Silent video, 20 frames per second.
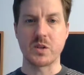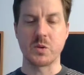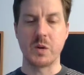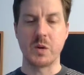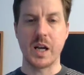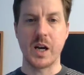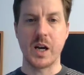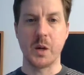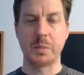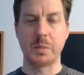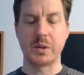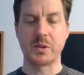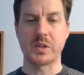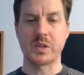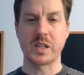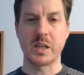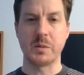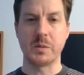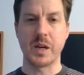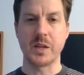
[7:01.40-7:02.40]
will help you
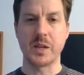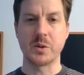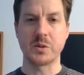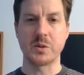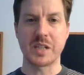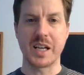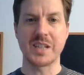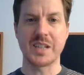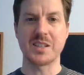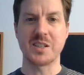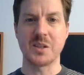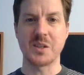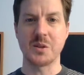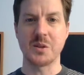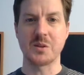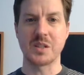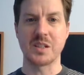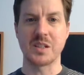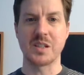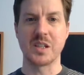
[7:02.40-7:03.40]
see where your data
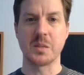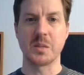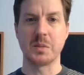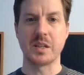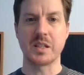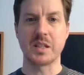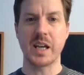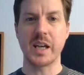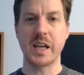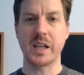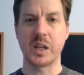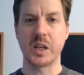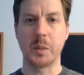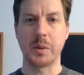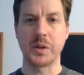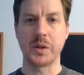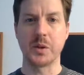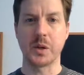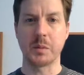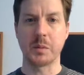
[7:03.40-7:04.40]
usage is being taken up
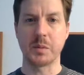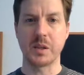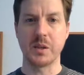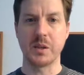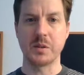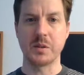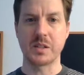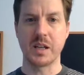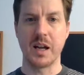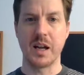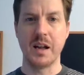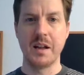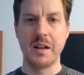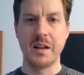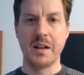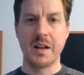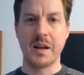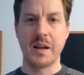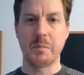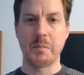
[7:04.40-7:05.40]
on your computer,
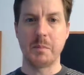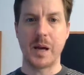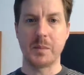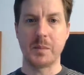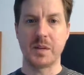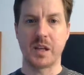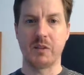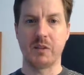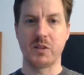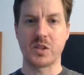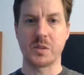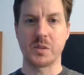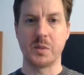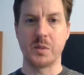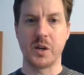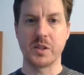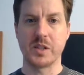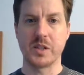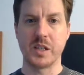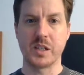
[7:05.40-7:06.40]
maybe give you some
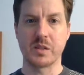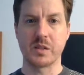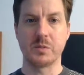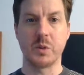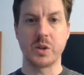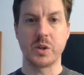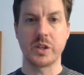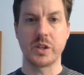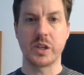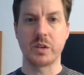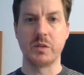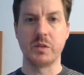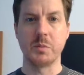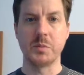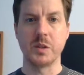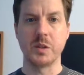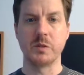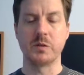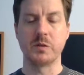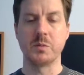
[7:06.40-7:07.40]
ideas of what you can
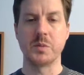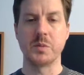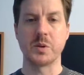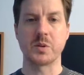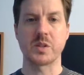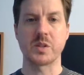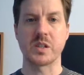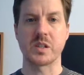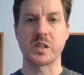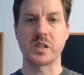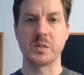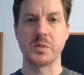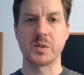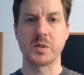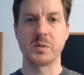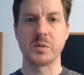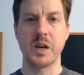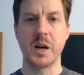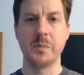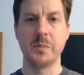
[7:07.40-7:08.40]
remove from your system
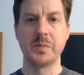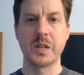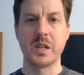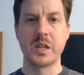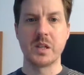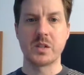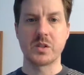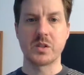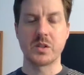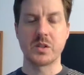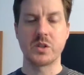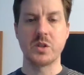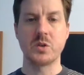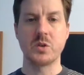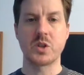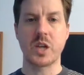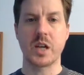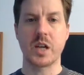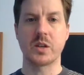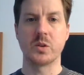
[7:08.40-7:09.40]
as well. So do
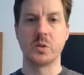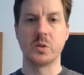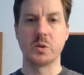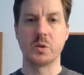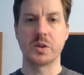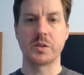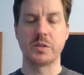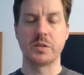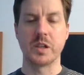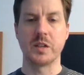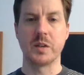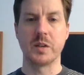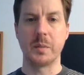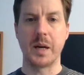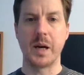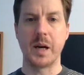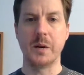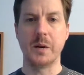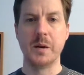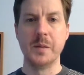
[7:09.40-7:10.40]
check all 3 of them
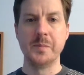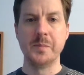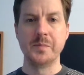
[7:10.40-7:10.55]
out.